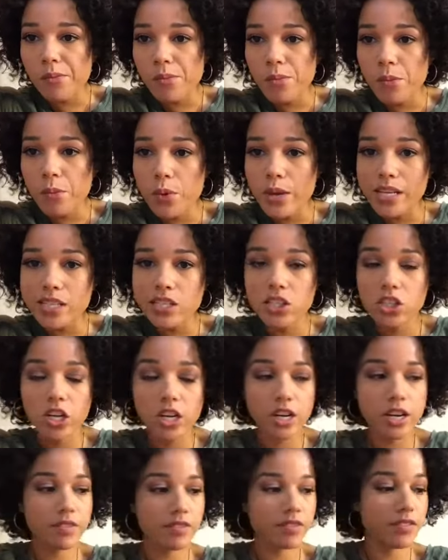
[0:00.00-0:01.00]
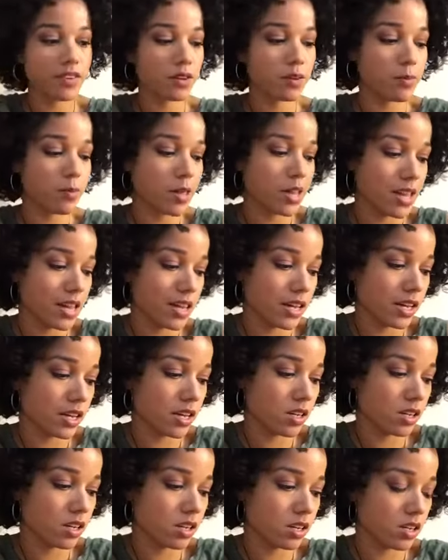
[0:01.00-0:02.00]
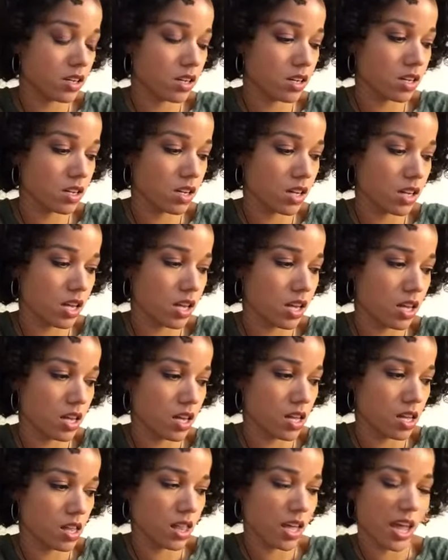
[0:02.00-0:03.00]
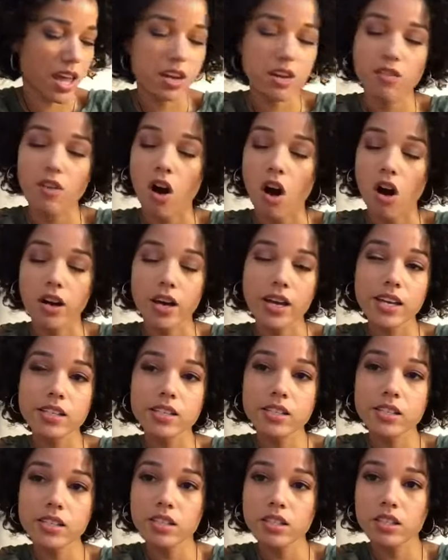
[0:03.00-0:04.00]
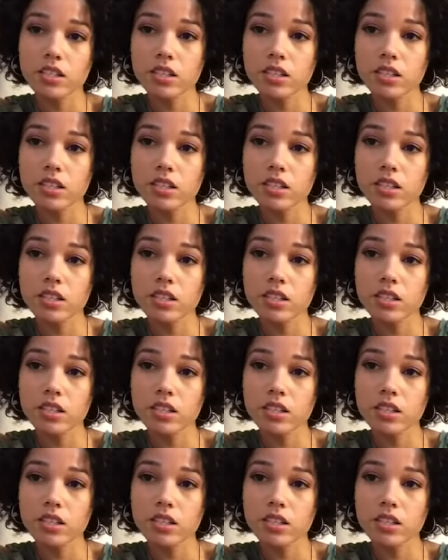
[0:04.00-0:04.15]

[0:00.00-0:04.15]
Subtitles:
We started filming in the end of August.